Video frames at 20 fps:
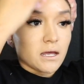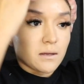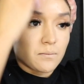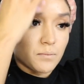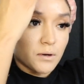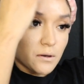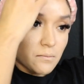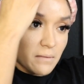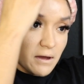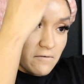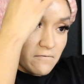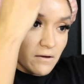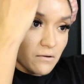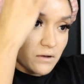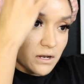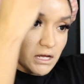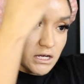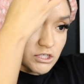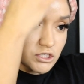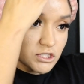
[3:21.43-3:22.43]
put my
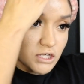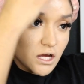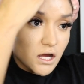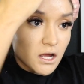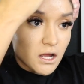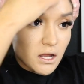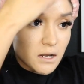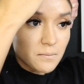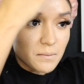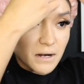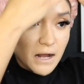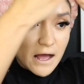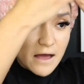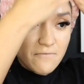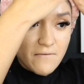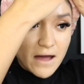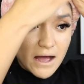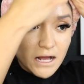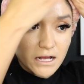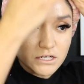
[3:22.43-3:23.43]
foundation on, but
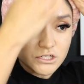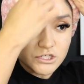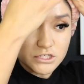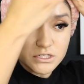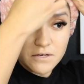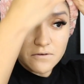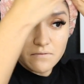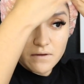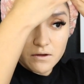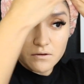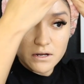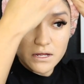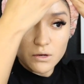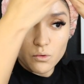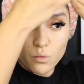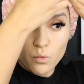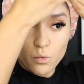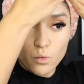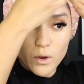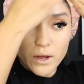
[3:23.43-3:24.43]
I've actually found
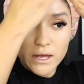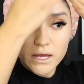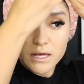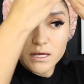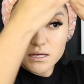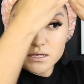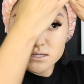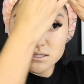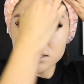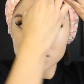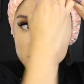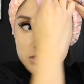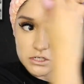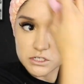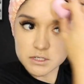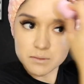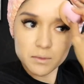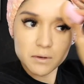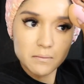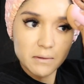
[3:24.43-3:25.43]
it way easier
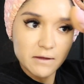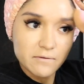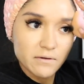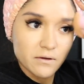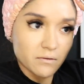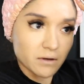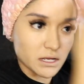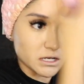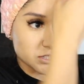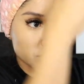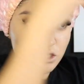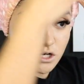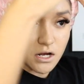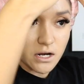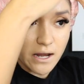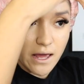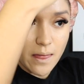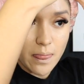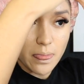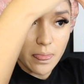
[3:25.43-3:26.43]
to put my foundation
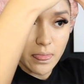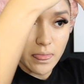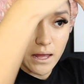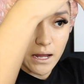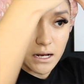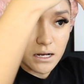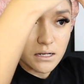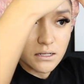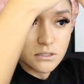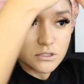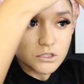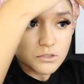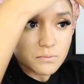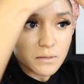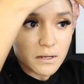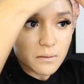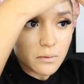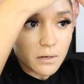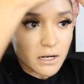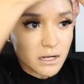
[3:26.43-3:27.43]
on and then do
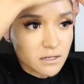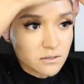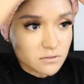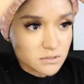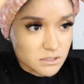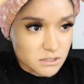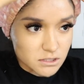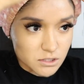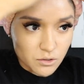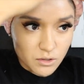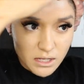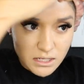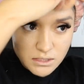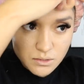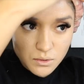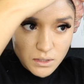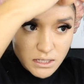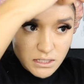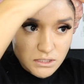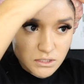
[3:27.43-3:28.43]
my brows. So
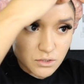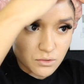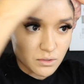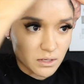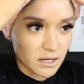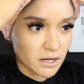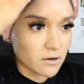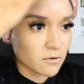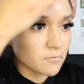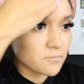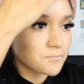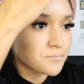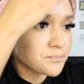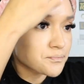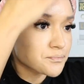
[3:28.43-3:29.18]
that's what I do now.